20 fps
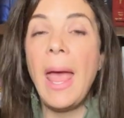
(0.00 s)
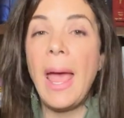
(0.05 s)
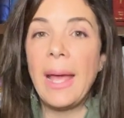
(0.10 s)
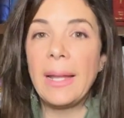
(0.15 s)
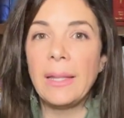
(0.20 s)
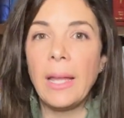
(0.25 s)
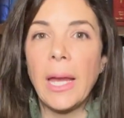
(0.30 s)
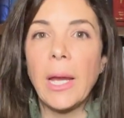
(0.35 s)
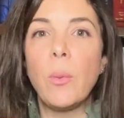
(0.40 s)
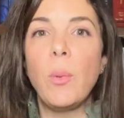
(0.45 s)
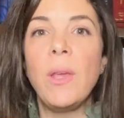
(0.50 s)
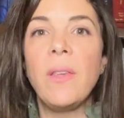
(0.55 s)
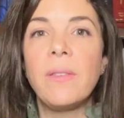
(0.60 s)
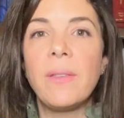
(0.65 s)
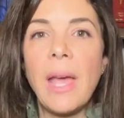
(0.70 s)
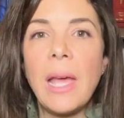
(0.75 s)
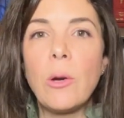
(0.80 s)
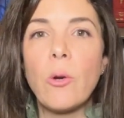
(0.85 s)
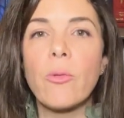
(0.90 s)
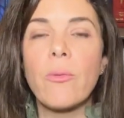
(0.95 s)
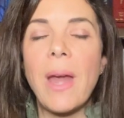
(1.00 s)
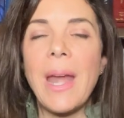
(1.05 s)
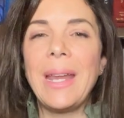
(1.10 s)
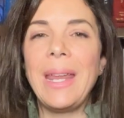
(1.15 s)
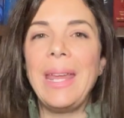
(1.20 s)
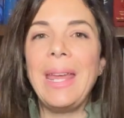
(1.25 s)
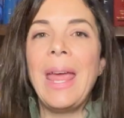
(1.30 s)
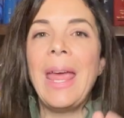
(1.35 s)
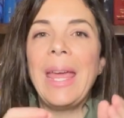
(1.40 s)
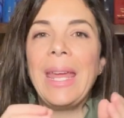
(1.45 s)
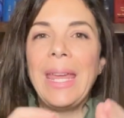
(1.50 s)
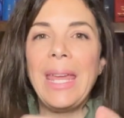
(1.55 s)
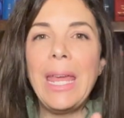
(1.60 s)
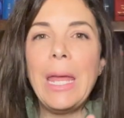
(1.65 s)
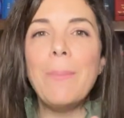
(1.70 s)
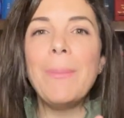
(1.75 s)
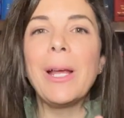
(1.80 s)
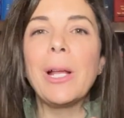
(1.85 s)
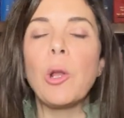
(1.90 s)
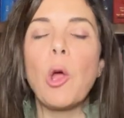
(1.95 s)
And like we said already,
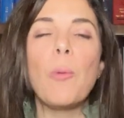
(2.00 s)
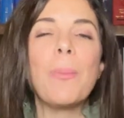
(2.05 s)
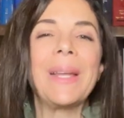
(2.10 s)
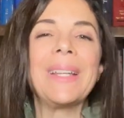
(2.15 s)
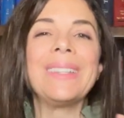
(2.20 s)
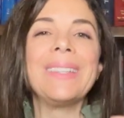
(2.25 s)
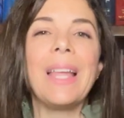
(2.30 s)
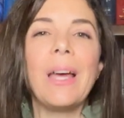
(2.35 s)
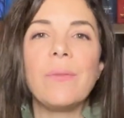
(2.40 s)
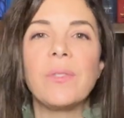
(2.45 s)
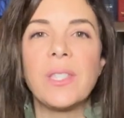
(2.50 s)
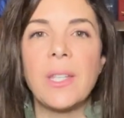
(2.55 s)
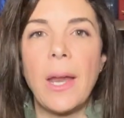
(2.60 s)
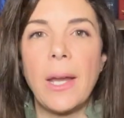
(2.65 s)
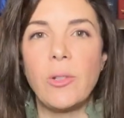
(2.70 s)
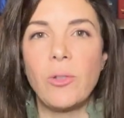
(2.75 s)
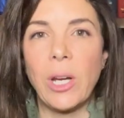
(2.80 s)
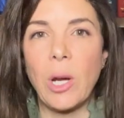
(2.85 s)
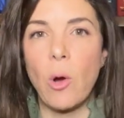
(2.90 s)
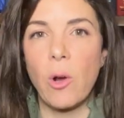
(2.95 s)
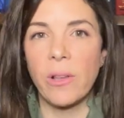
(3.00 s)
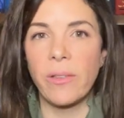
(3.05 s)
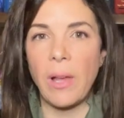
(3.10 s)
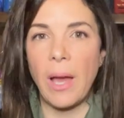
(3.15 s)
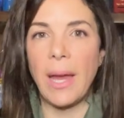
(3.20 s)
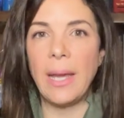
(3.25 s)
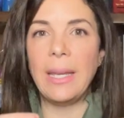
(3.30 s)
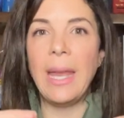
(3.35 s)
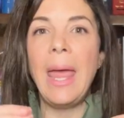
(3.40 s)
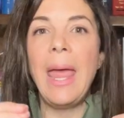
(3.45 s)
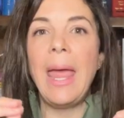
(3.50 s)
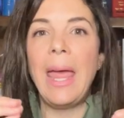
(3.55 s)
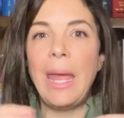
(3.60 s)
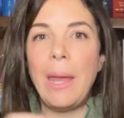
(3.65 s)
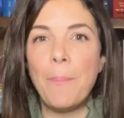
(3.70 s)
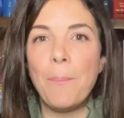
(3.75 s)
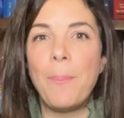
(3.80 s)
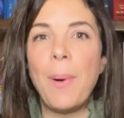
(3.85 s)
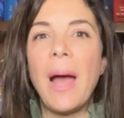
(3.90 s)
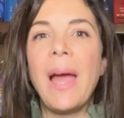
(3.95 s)
hemoglobin loves nitric oxide.
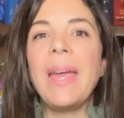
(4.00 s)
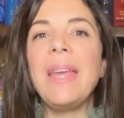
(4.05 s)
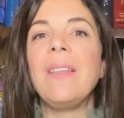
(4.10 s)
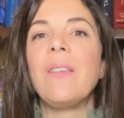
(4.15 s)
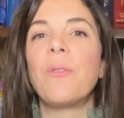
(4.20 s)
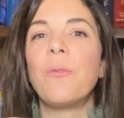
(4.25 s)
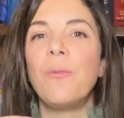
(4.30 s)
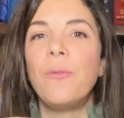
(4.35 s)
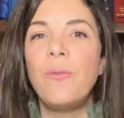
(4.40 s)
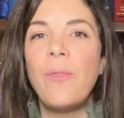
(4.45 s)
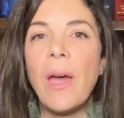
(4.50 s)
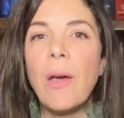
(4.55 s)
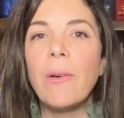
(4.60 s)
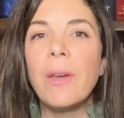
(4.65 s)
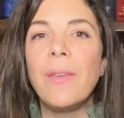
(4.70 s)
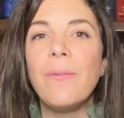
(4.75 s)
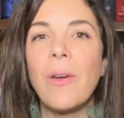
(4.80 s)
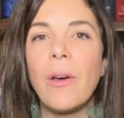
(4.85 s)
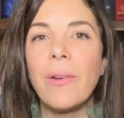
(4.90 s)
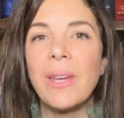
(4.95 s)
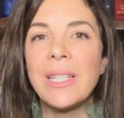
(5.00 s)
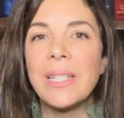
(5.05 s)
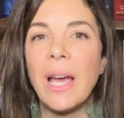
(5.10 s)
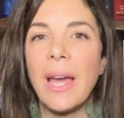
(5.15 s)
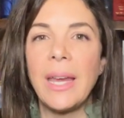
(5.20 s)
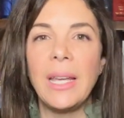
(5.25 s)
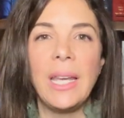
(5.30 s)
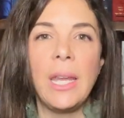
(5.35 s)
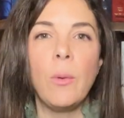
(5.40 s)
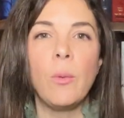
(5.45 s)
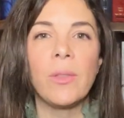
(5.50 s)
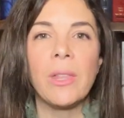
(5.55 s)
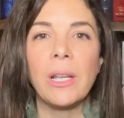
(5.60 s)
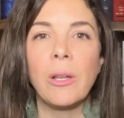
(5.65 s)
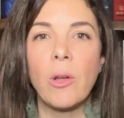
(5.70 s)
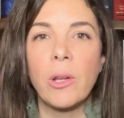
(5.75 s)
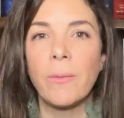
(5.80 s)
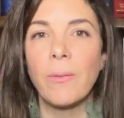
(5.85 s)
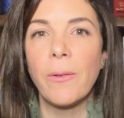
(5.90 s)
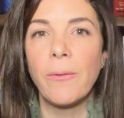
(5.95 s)
It binds very, very tightly with a
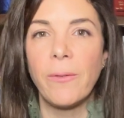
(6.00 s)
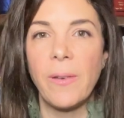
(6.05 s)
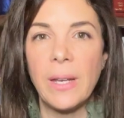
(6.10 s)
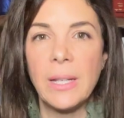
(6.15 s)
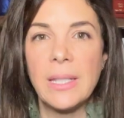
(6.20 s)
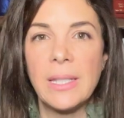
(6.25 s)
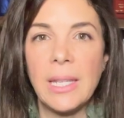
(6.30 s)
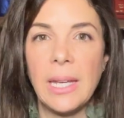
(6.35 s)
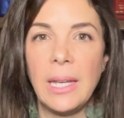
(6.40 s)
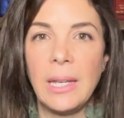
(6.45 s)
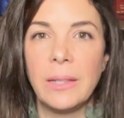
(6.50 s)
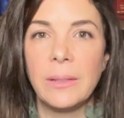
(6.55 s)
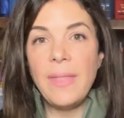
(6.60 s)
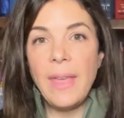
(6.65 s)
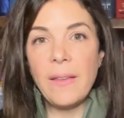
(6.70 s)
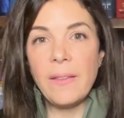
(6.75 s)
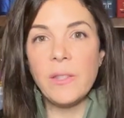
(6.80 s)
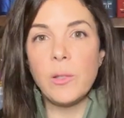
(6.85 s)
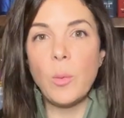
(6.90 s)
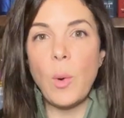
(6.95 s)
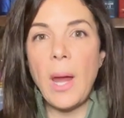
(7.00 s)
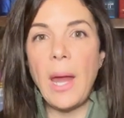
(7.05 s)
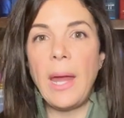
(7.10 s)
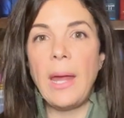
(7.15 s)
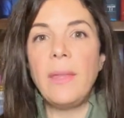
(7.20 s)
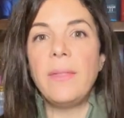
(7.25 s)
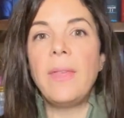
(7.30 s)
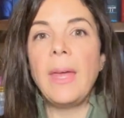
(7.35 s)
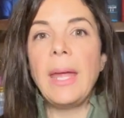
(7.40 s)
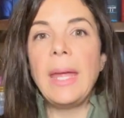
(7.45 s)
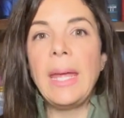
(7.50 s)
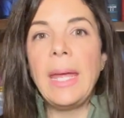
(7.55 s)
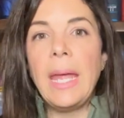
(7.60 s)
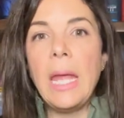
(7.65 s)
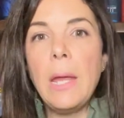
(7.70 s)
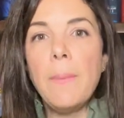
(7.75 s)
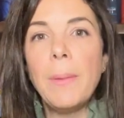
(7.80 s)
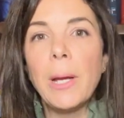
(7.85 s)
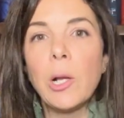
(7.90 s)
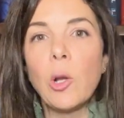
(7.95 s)
lot of affinity. This way, the
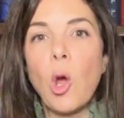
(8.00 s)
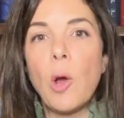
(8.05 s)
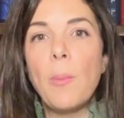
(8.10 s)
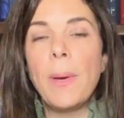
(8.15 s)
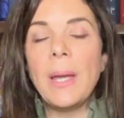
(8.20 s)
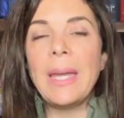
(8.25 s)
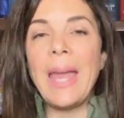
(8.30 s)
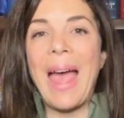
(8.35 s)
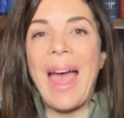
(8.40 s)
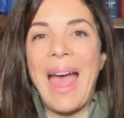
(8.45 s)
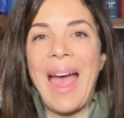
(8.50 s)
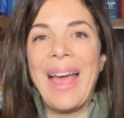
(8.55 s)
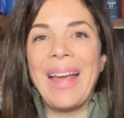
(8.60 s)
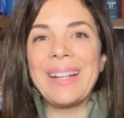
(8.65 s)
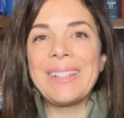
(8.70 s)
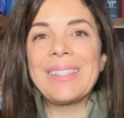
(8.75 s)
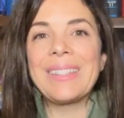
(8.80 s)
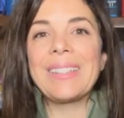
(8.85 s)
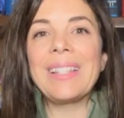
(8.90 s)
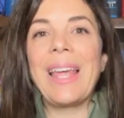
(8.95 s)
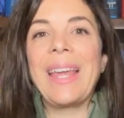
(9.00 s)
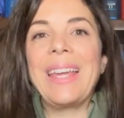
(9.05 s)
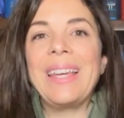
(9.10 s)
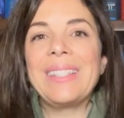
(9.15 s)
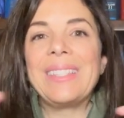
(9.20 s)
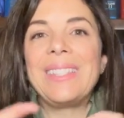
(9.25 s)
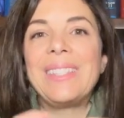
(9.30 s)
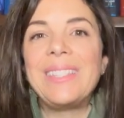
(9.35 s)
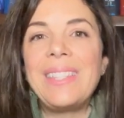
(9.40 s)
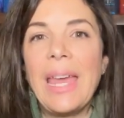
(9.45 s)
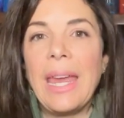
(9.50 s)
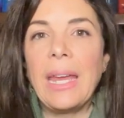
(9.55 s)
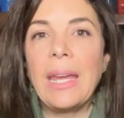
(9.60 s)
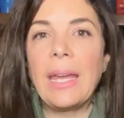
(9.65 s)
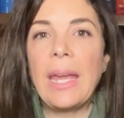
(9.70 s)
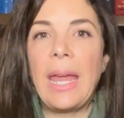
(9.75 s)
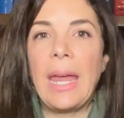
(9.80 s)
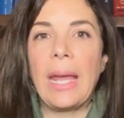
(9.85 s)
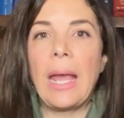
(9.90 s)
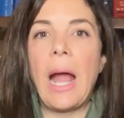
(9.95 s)
hemoglobin acts like a
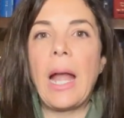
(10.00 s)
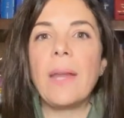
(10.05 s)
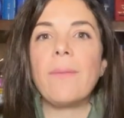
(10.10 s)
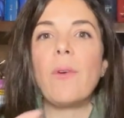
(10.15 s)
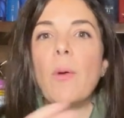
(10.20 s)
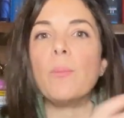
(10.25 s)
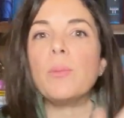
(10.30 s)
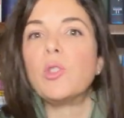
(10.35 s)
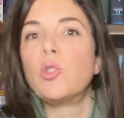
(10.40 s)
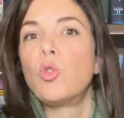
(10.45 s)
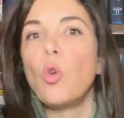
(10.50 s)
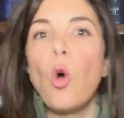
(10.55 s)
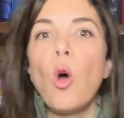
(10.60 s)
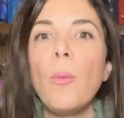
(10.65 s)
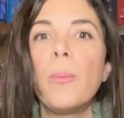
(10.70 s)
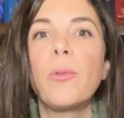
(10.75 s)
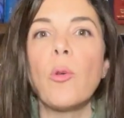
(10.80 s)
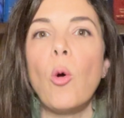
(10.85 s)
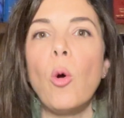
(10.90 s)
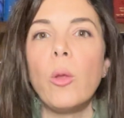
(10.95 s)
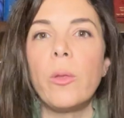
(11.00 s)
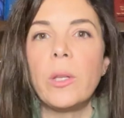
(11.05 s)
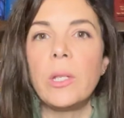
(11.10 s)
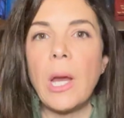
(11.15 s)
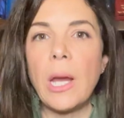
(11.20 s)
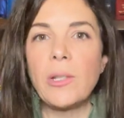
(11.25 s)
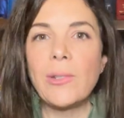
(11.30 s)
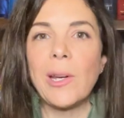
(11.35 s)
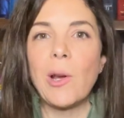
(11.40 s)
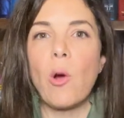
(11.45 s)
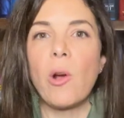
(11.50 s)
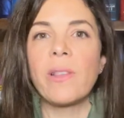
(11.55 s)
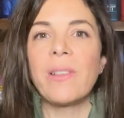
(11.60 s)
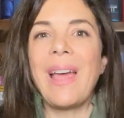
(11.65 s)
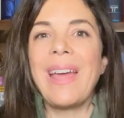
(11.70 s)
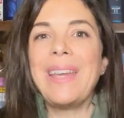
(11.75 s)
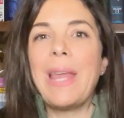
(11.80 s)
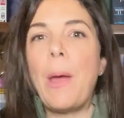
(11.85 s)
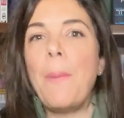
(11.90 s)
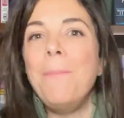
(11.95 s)
sink. It kind of absorbs all the nitric
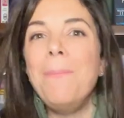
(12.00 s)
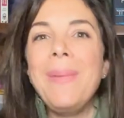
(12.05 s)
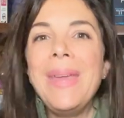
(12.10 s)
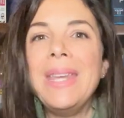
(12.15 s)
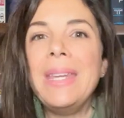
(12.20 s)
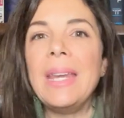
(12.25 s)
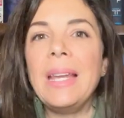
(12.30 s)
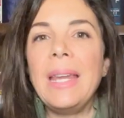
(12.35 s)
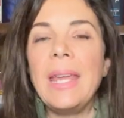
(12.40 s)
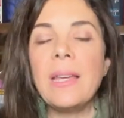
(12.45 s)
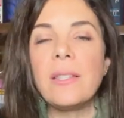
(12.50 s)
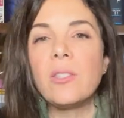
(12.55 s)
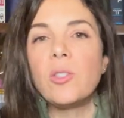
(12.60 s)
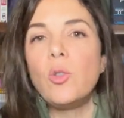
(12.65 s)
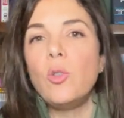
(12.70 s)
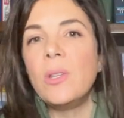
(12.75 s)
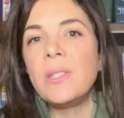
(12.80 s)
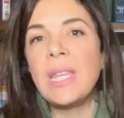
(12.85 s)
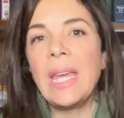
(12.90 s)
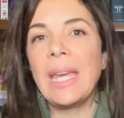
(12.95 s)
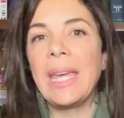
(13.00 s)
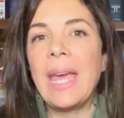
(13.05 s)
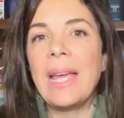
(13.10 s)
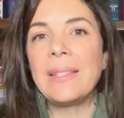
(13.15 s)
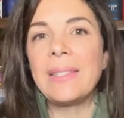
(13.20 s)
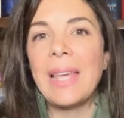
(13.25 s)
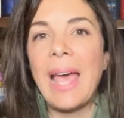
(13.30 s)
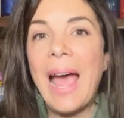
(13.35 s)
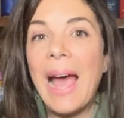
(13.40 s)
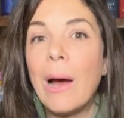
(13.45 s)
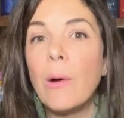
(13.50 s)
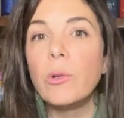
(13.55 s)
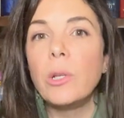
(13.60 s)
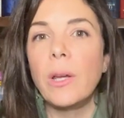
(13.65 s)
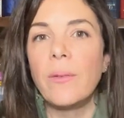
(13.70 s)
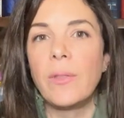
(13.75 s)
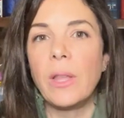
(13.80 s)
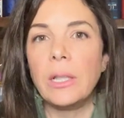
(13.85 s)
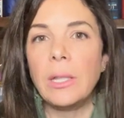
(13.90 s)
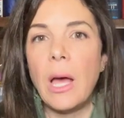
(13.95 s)
oxide immediately as soon as it gets
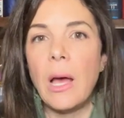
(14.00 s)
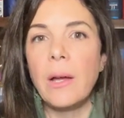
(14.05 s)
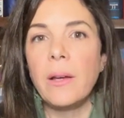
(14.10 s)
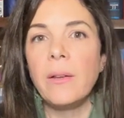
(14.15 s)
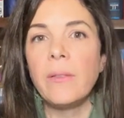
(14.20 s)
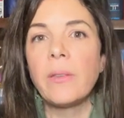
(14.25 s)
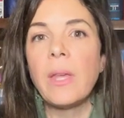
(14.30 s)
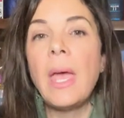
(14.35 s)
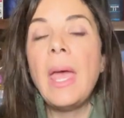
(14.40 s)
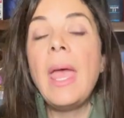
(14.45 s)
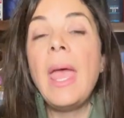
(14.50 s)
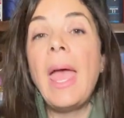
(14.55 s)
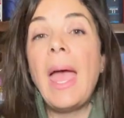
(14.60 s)
out of the lungs.